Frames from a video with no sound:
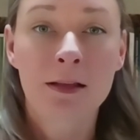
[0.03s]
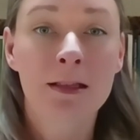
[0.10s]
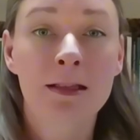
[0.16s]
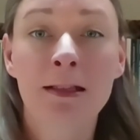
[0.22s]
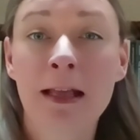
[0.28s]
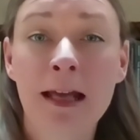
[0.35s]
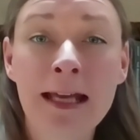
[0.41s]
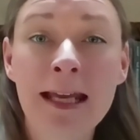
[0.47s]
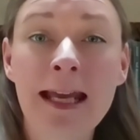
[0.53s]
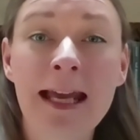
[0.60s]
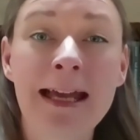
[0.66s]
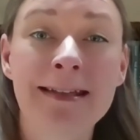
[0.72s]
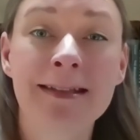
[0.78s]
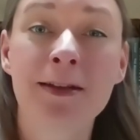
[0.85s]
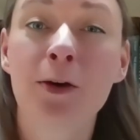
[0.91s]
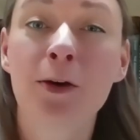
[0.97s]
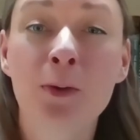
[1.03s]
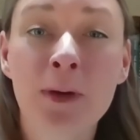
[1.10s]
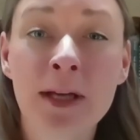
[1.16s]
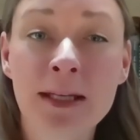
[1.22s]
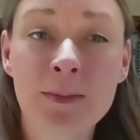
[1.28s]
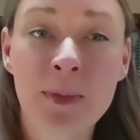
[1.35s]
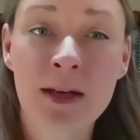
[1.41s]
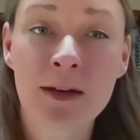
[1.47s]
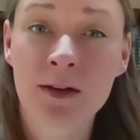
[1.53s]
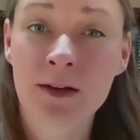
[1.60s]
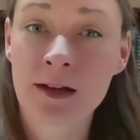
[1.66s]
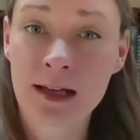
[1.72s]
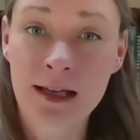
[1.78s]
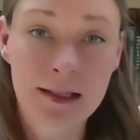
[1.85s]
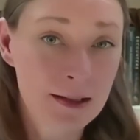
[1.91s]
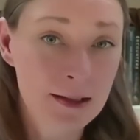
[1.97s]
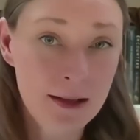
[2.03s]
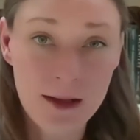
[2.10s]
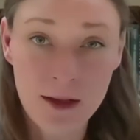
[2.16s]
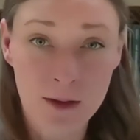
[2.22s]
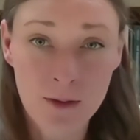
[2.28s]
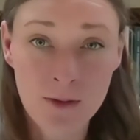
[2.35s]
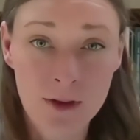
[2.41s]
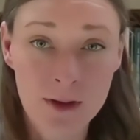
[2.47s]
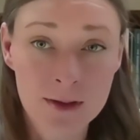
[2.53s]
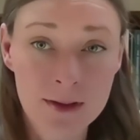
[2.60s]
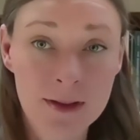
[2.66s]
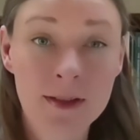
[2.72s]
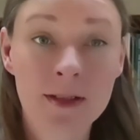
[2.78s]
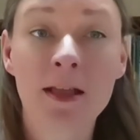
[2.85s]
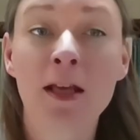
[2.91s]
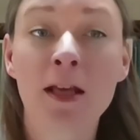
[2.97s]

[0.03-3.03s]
Light has always been our guide to the universe.